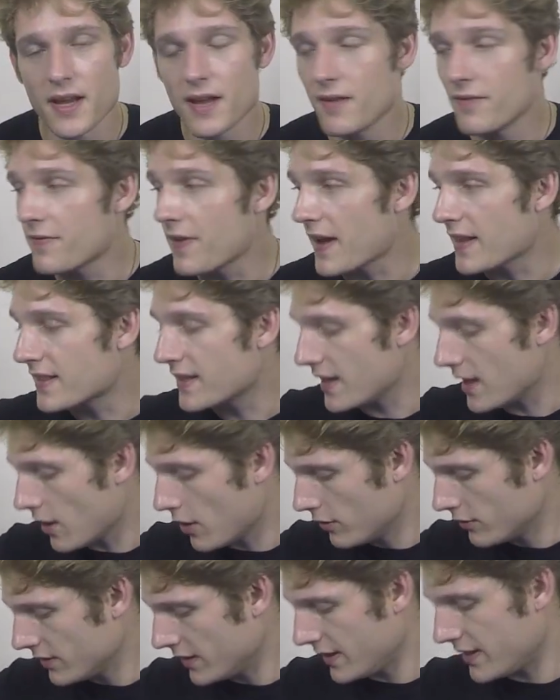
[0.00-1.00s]
In fact, the
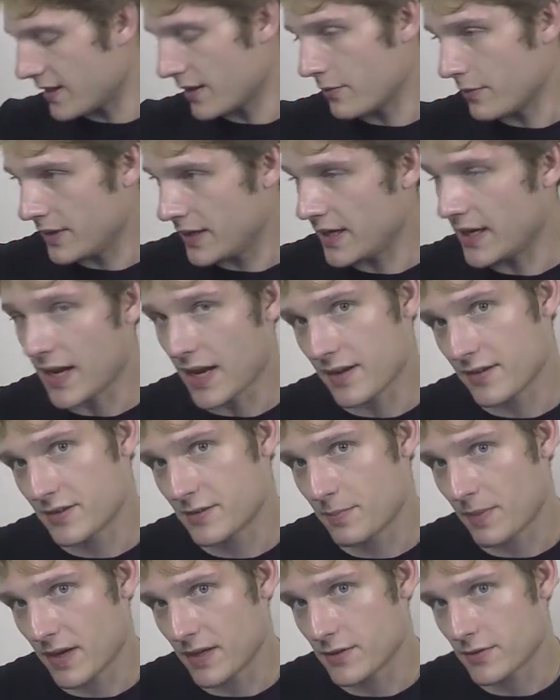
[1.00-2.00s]
only thing we need out of
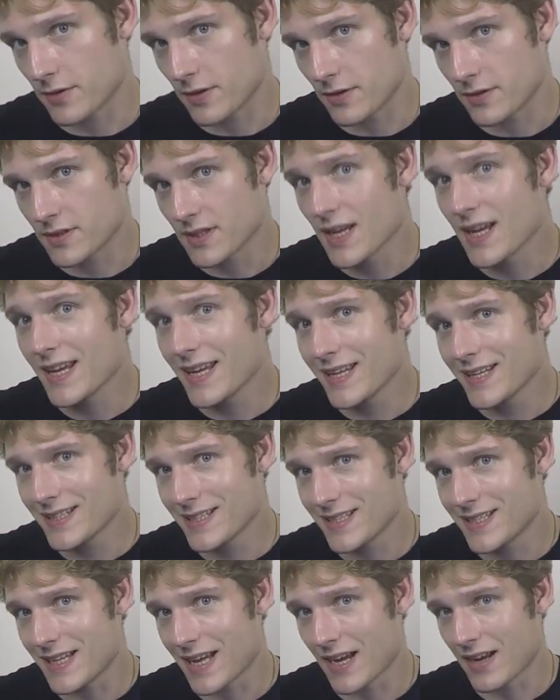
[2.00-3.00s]
Spice Roads is
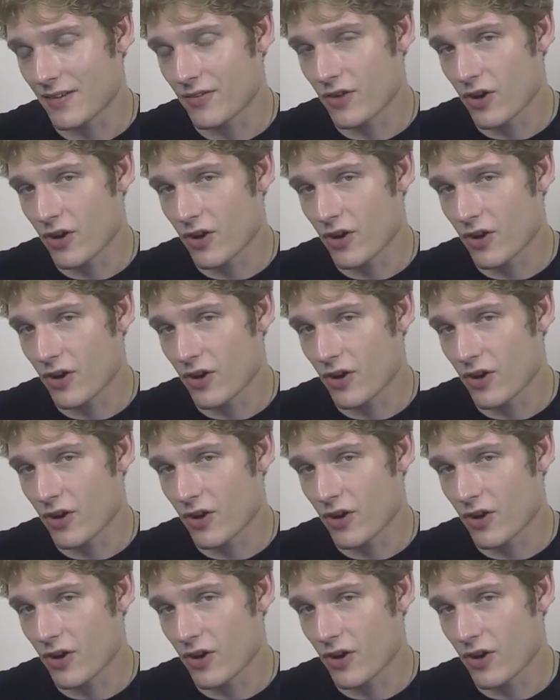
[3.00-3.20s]
a deck of